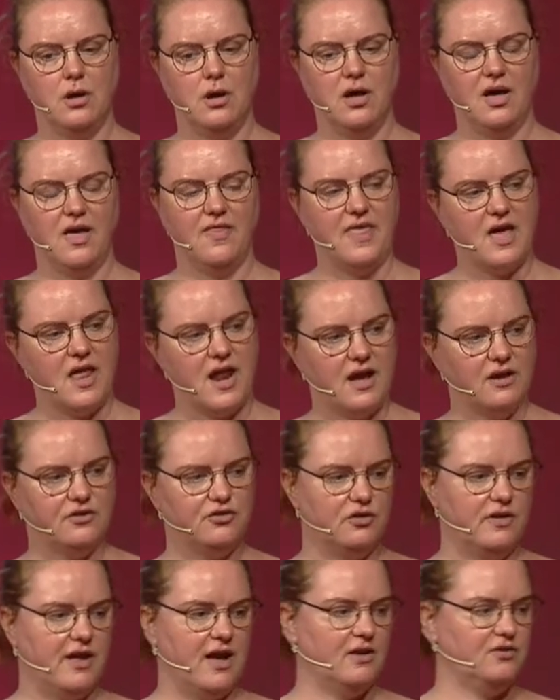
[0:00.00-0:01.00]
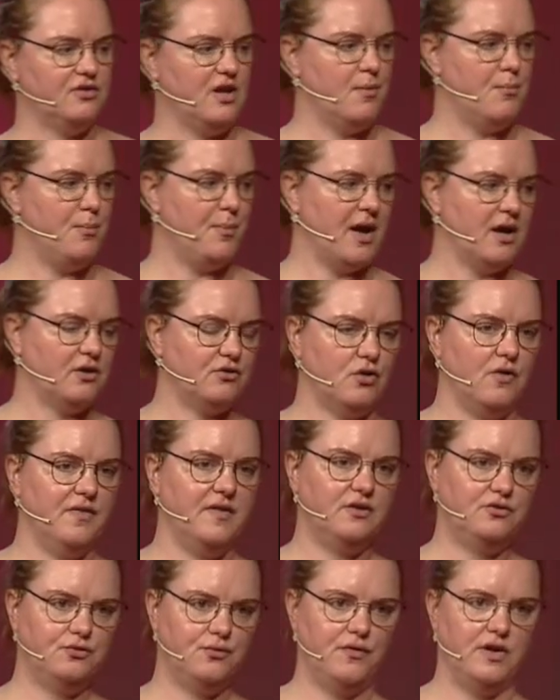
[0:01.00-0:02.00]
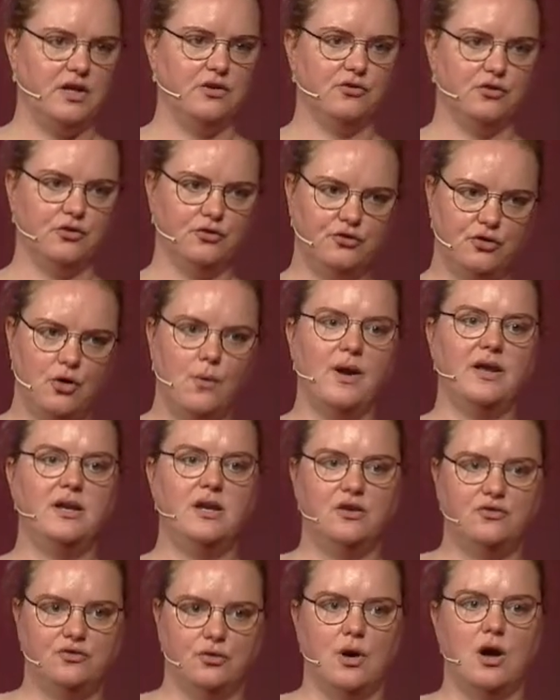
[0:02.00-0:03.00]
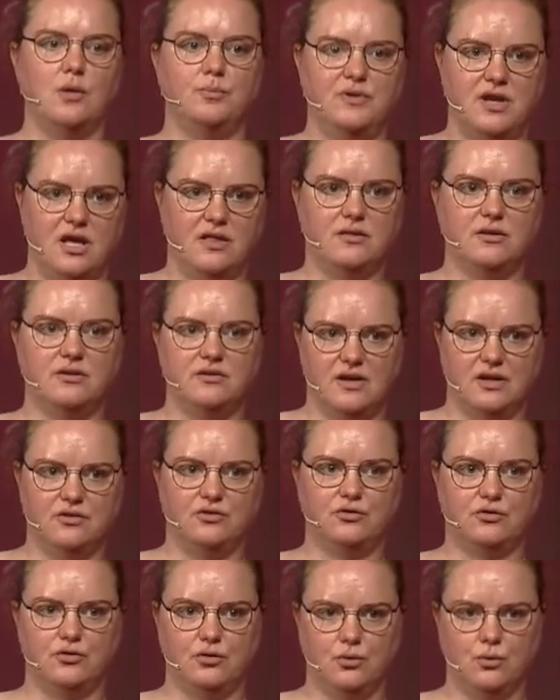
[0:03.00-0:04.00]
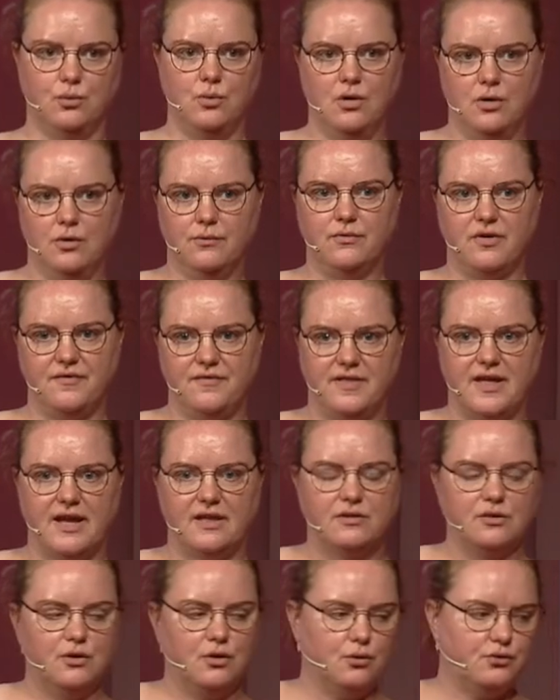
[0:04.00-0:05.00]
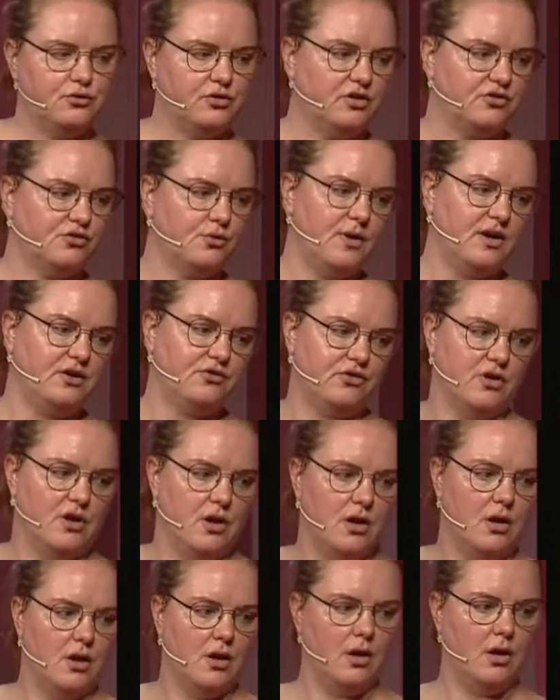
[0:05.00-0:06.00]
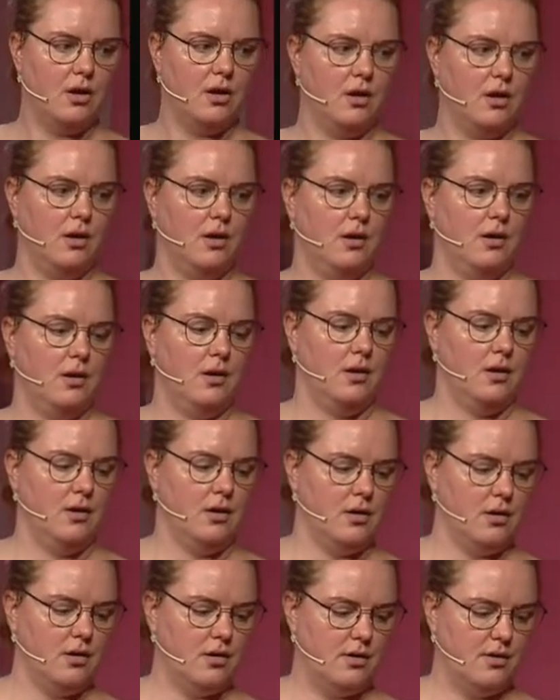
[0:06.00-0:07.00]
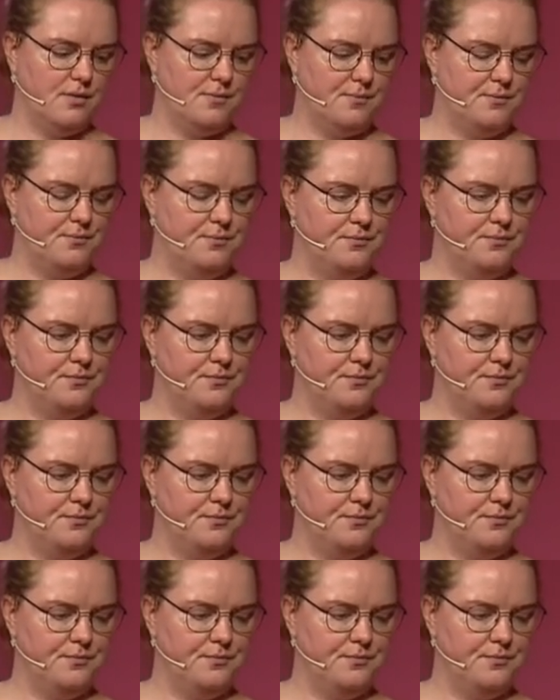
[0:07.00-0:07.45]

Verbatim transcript: and that actually has impact on this feature, so I need to update the test to reflect the new situation. Um,